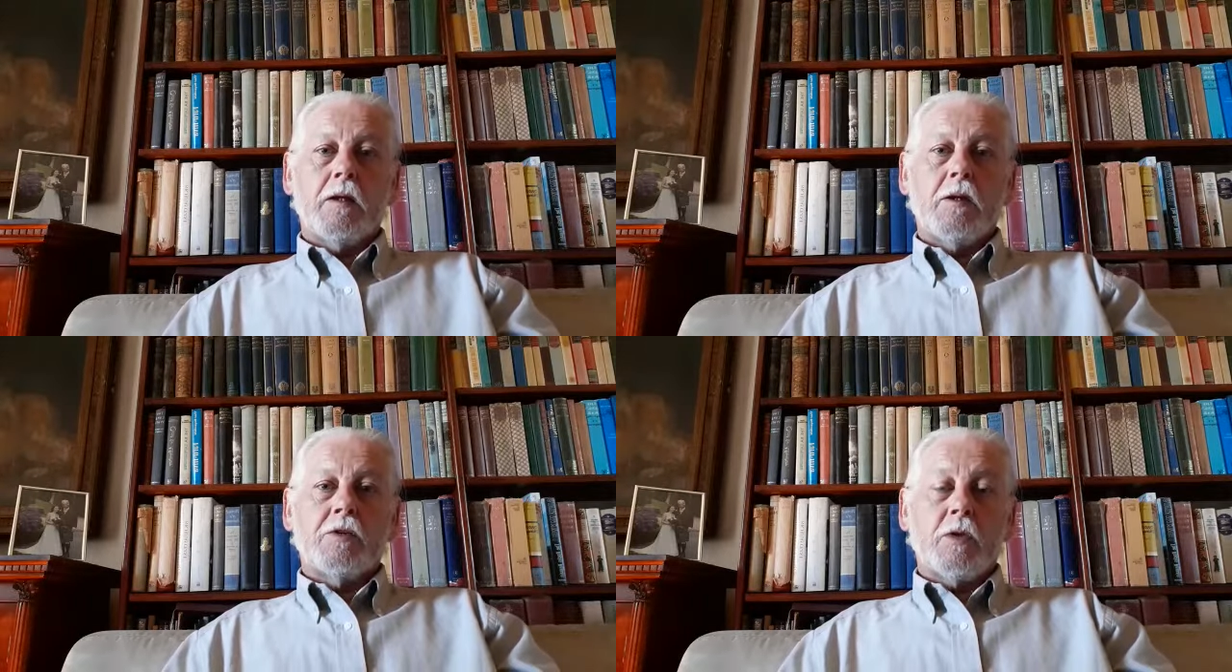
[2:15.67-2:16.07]

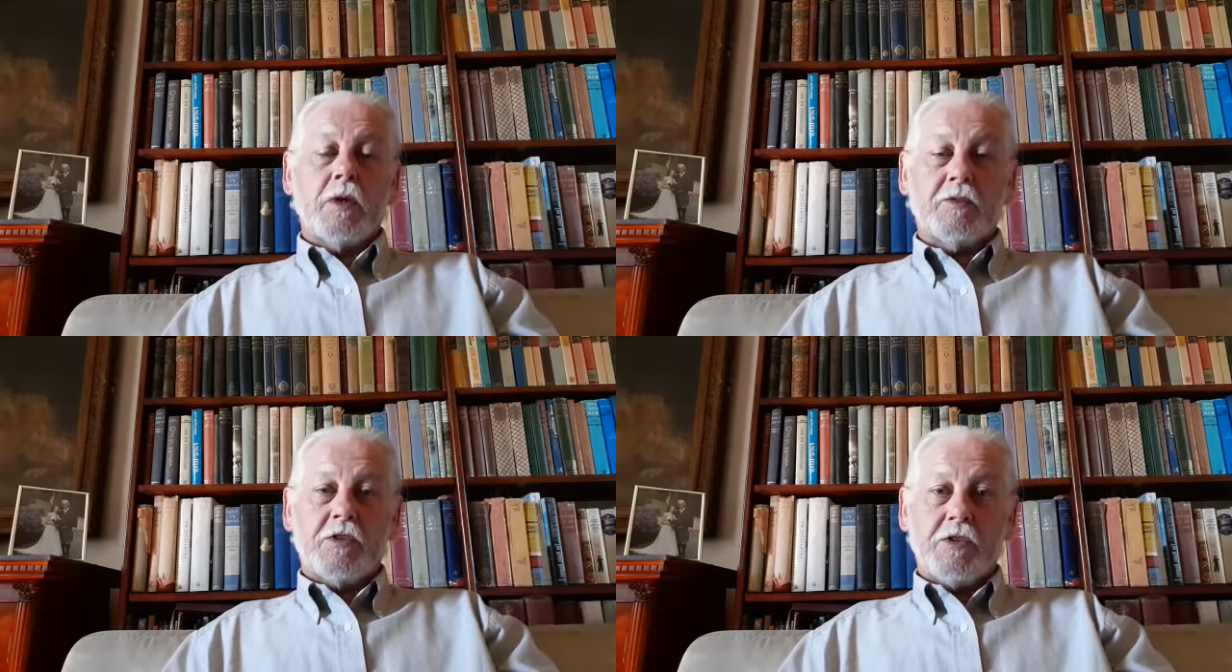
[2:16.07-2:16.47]
So we
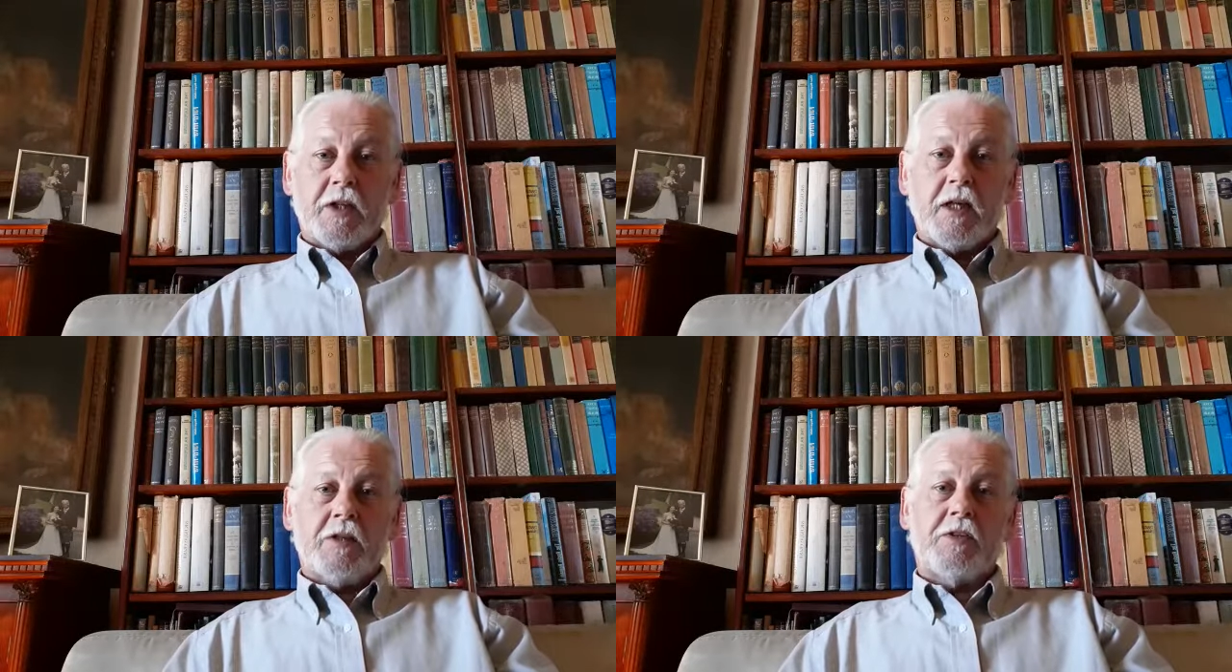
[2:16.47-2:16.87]
have to
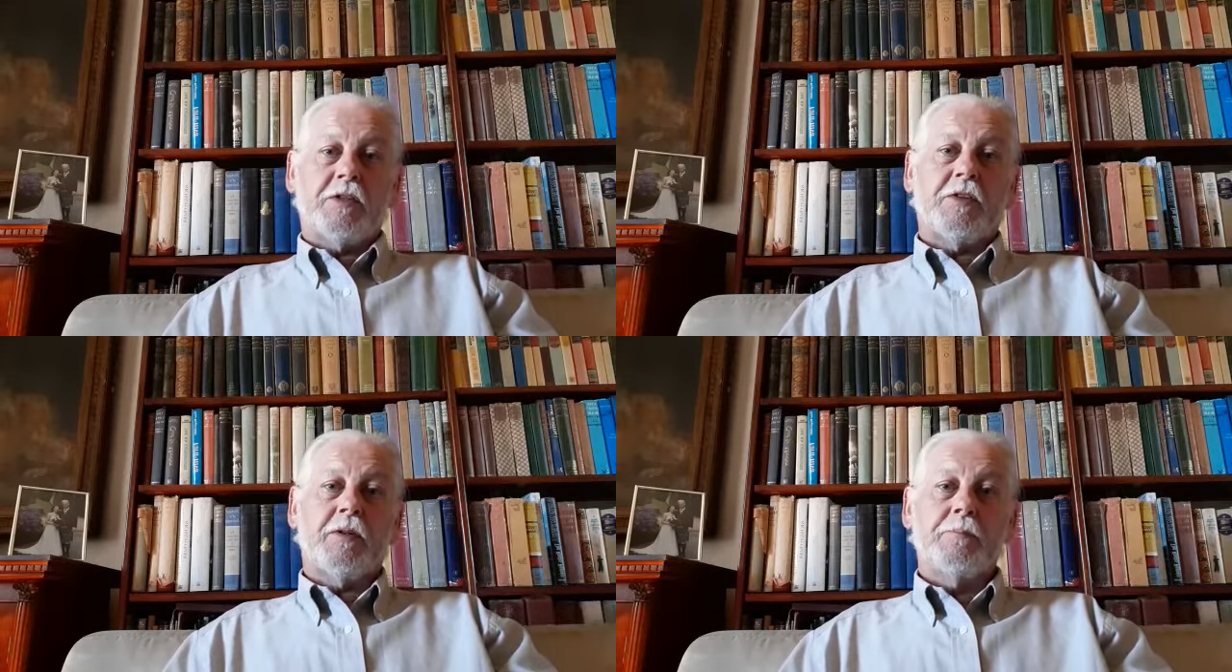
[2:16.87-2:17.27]
stick at
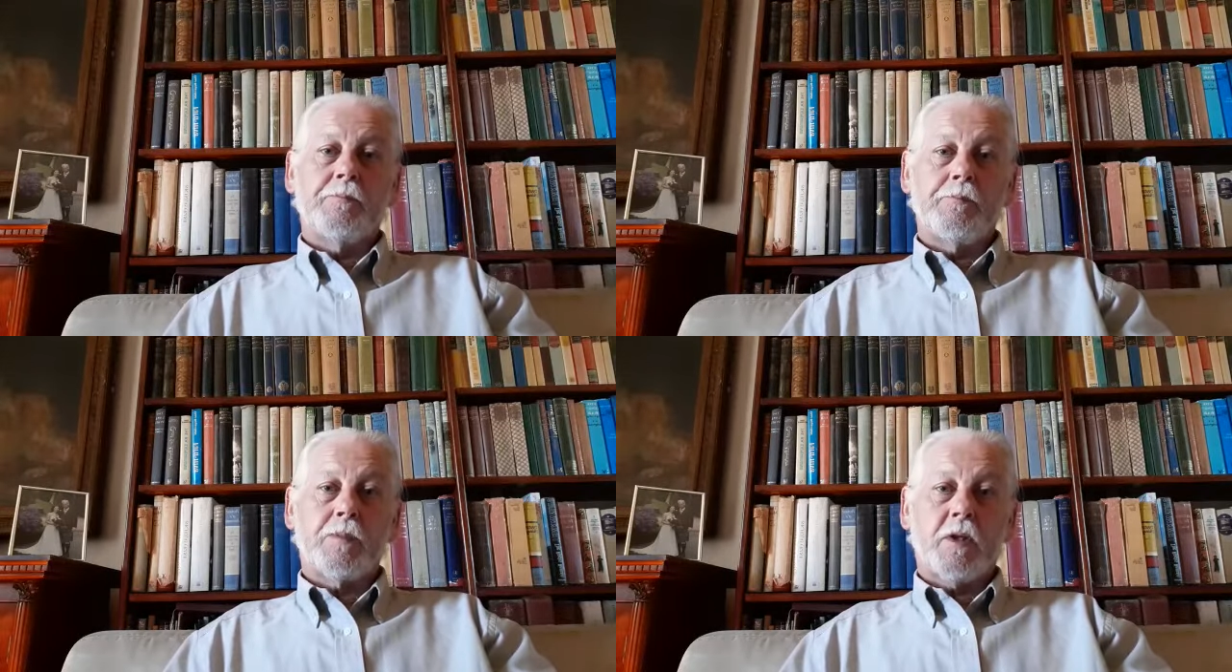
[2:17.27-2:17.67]
it.
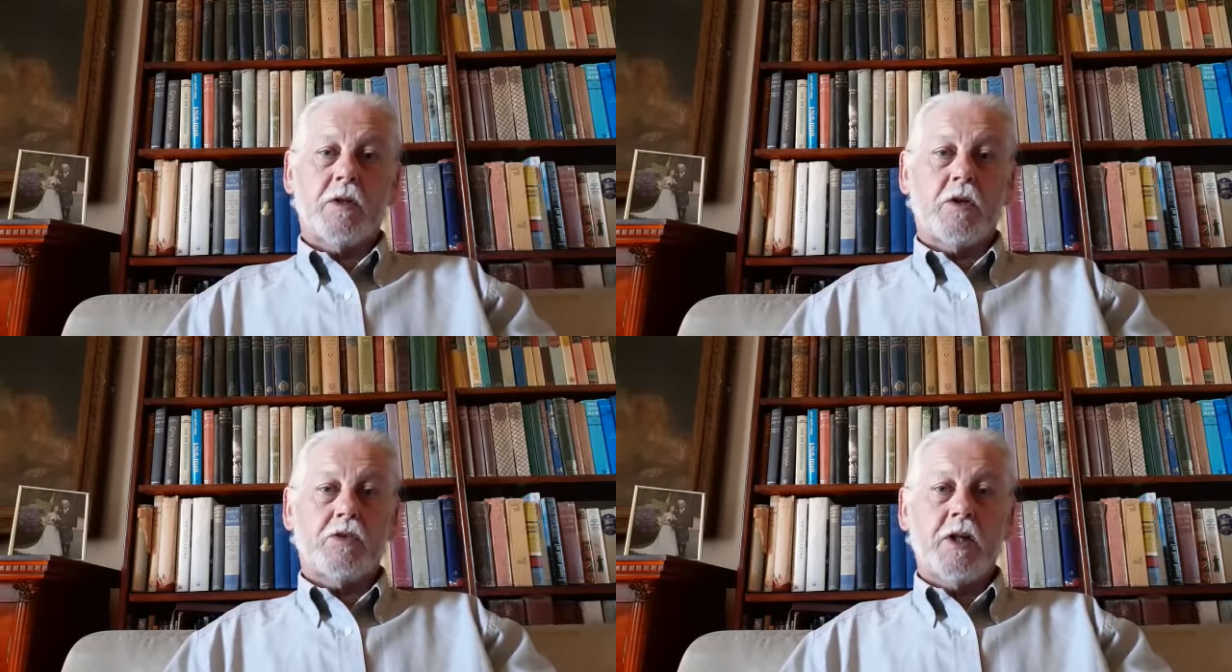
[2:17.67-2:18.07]
The
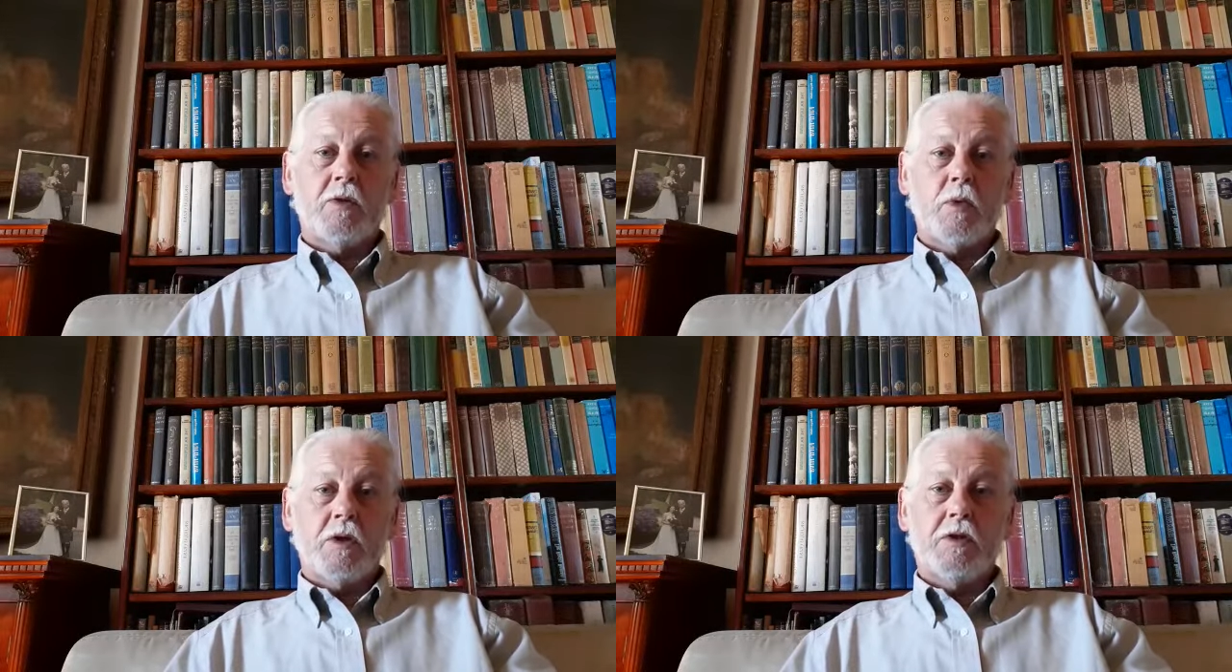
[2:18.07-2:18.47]

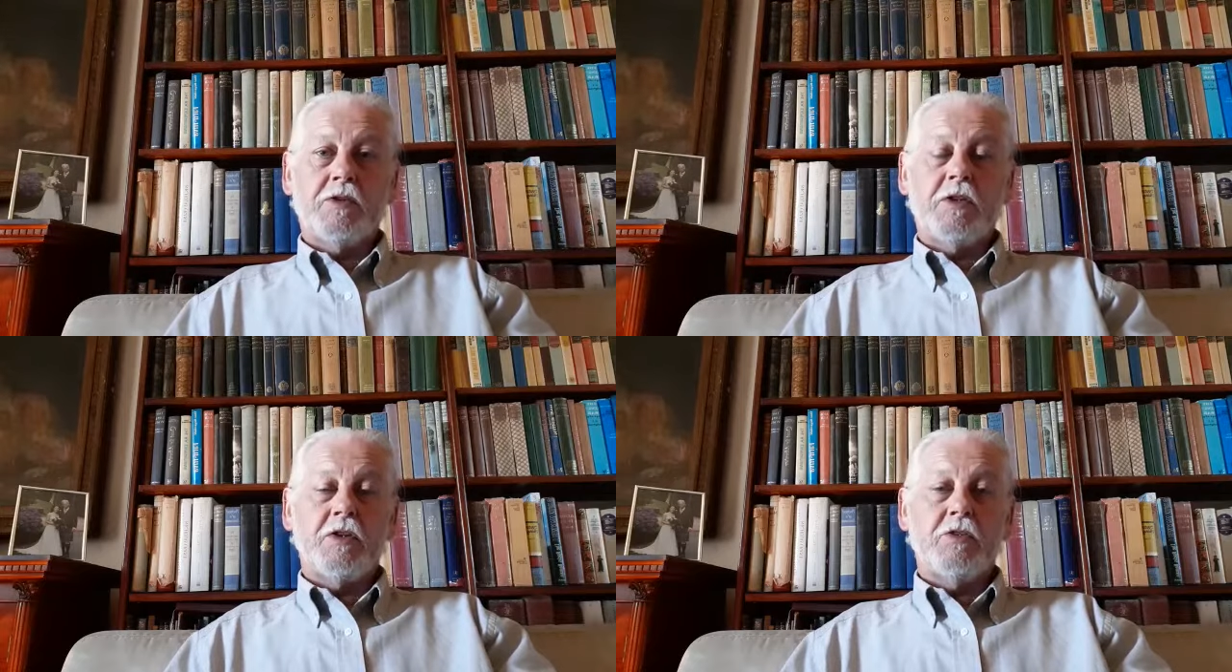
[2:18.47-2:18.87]
lockdown will
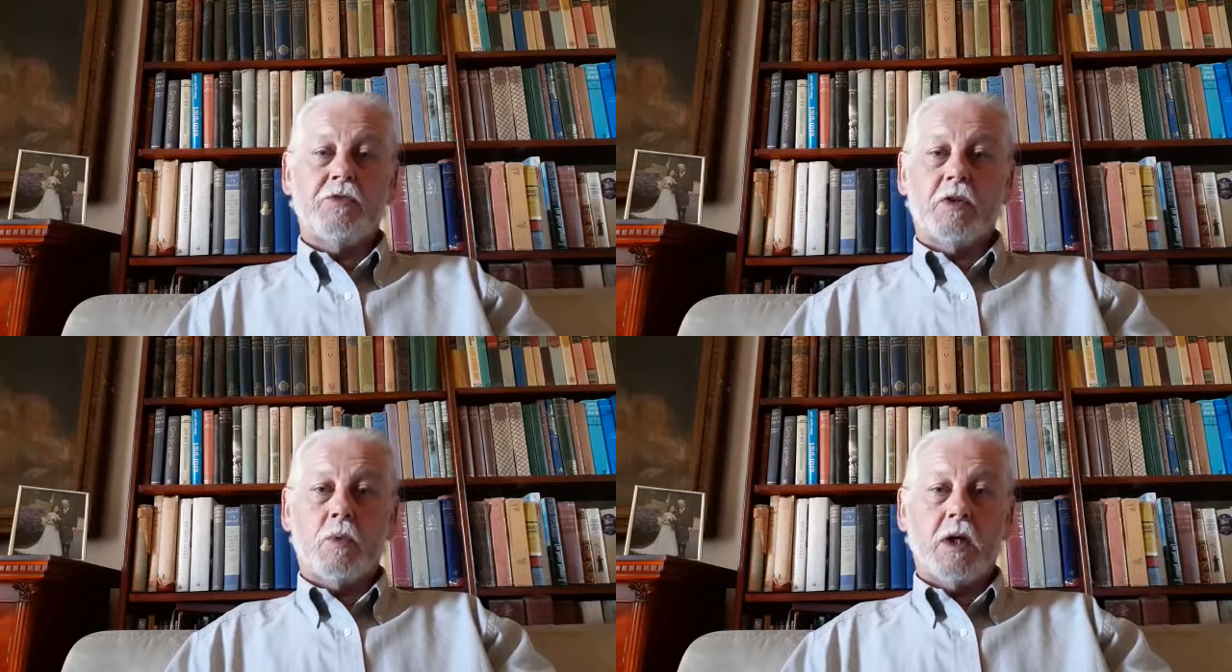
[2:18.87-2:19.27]
continue
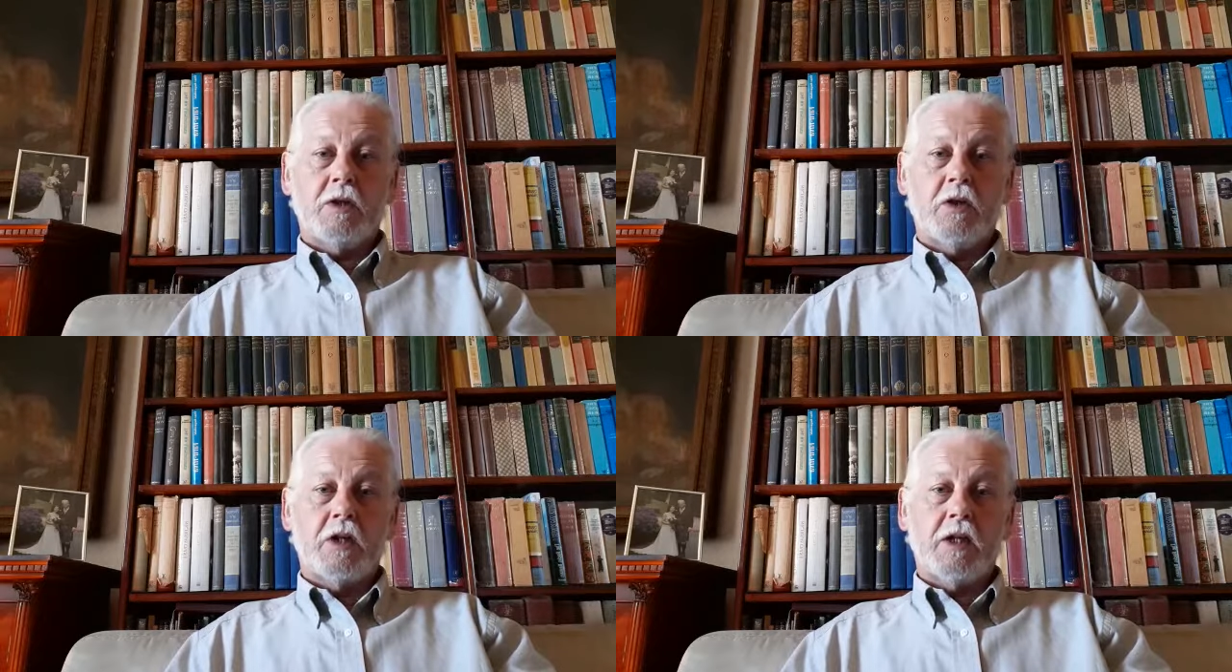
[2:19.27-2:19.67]
for a while
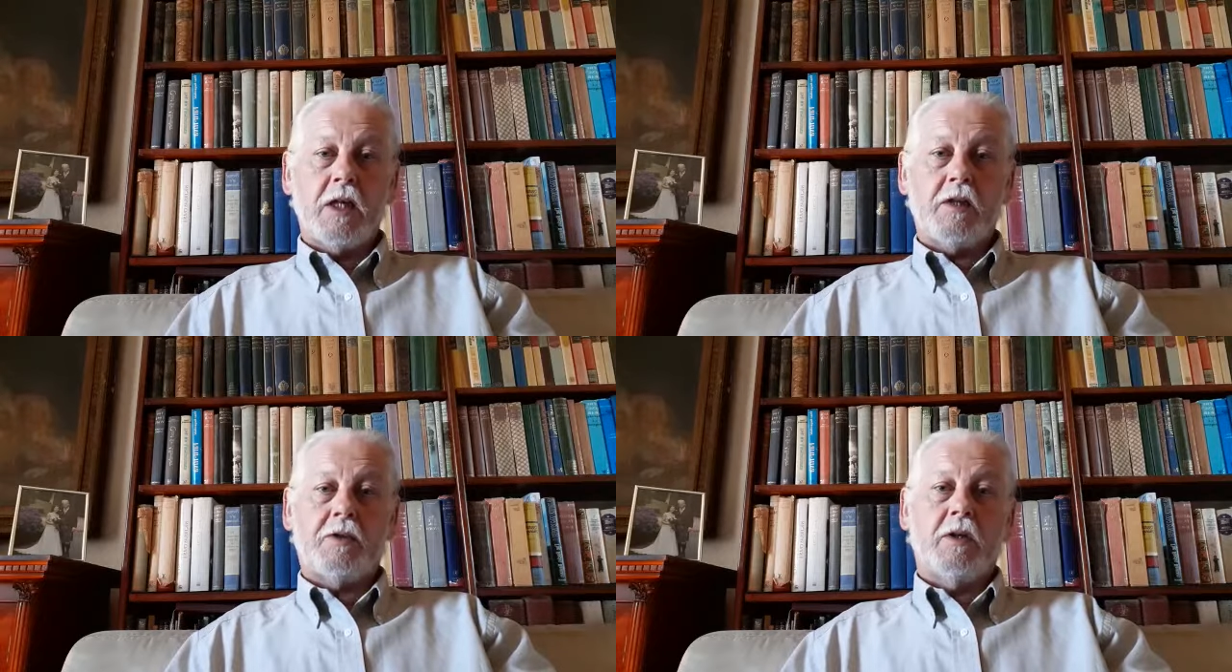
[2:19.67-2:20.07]
longer
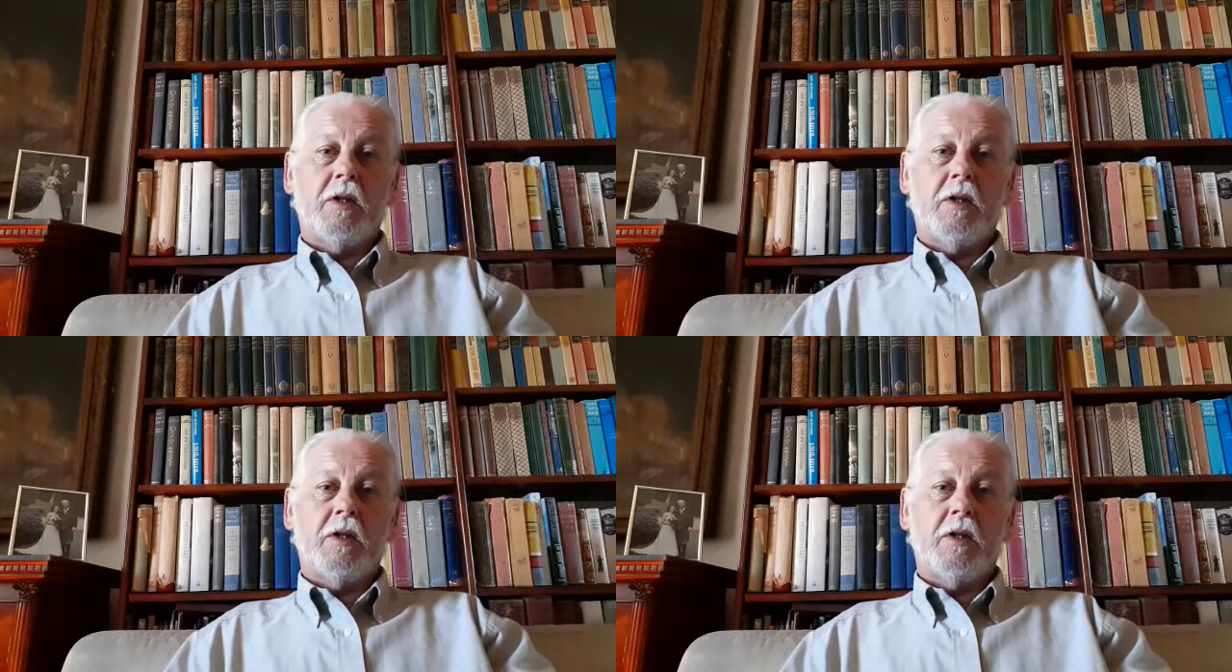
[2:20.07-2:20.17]
yet.